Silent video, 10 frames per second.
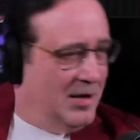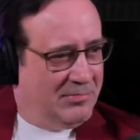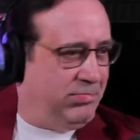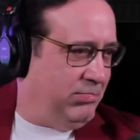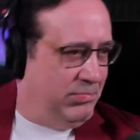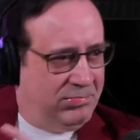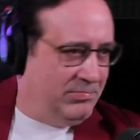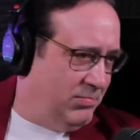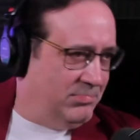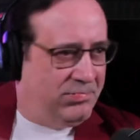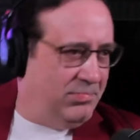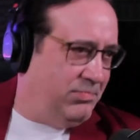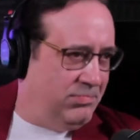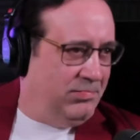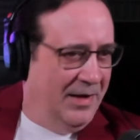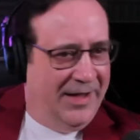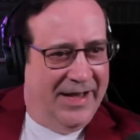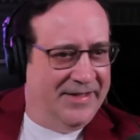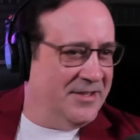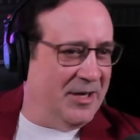
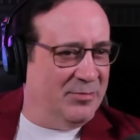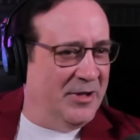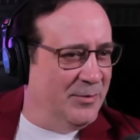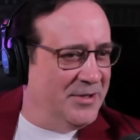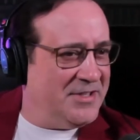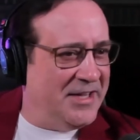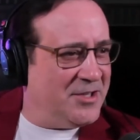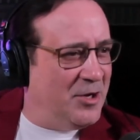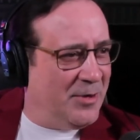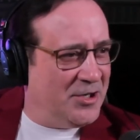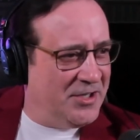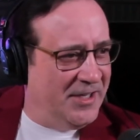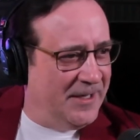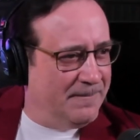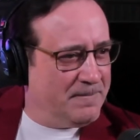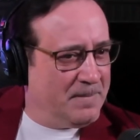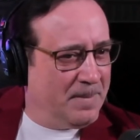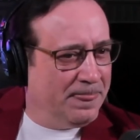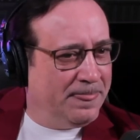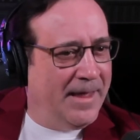and they start playing when the Saints go marching in.
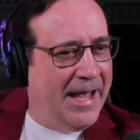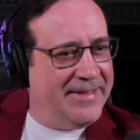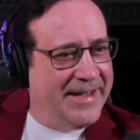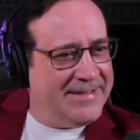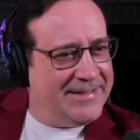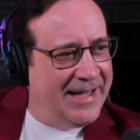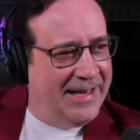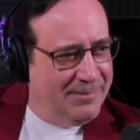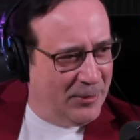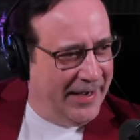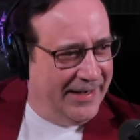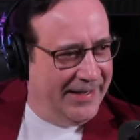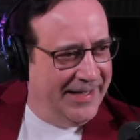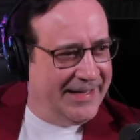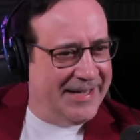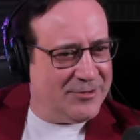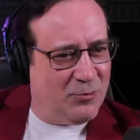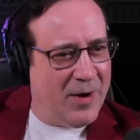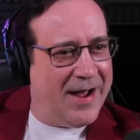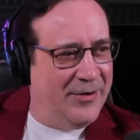Oh. And they celebrate. It gets mm
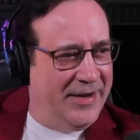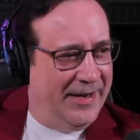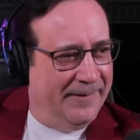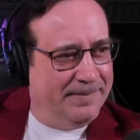-hmm. rowdy.